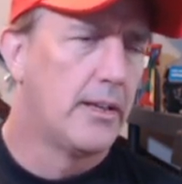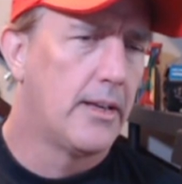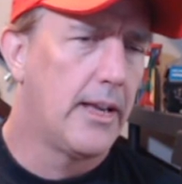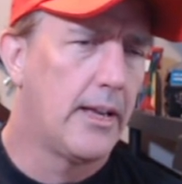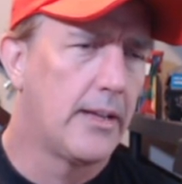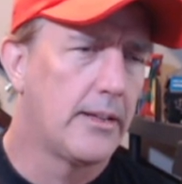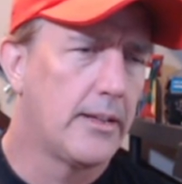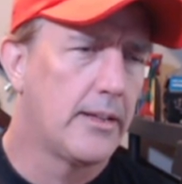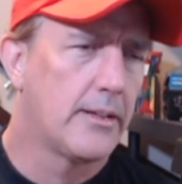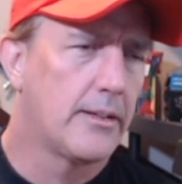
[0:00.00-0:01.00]
And
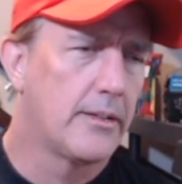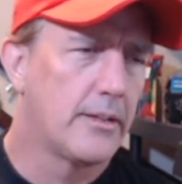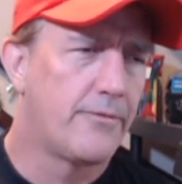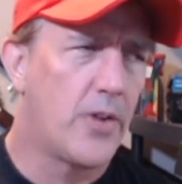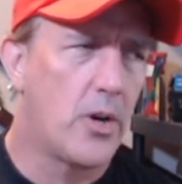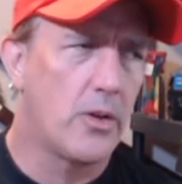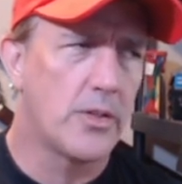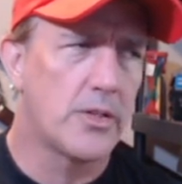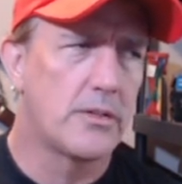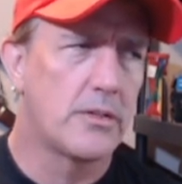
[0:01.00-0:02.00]
the
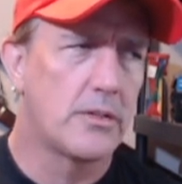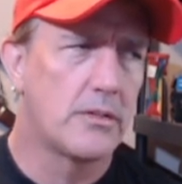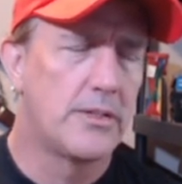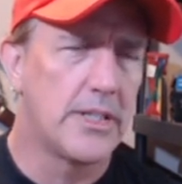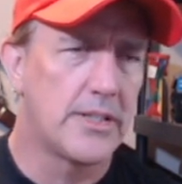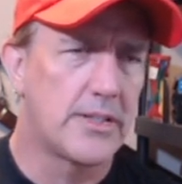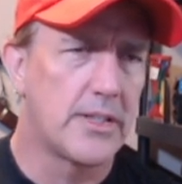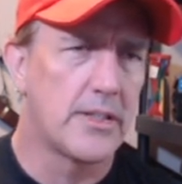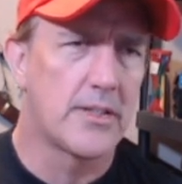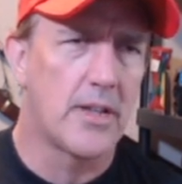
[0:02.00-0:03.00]
farthest
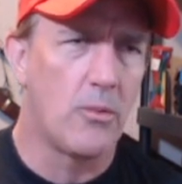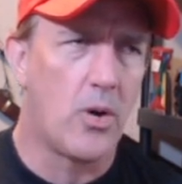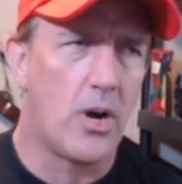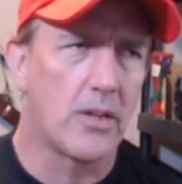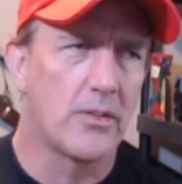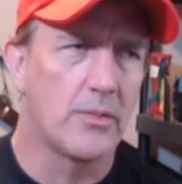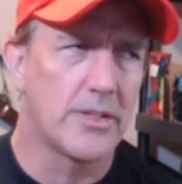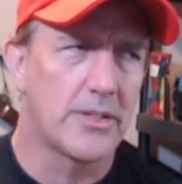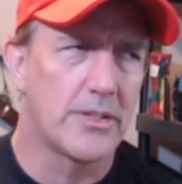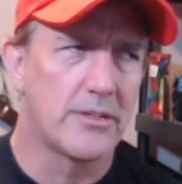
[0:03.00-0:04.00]
distance I walked
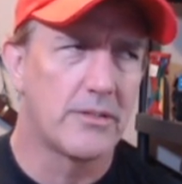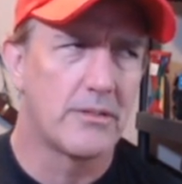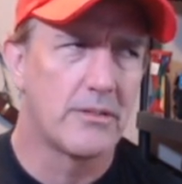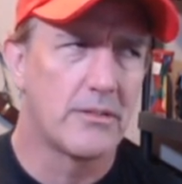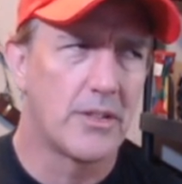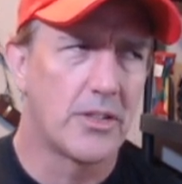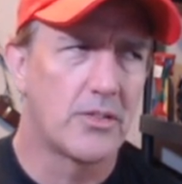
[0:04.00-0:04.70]
was like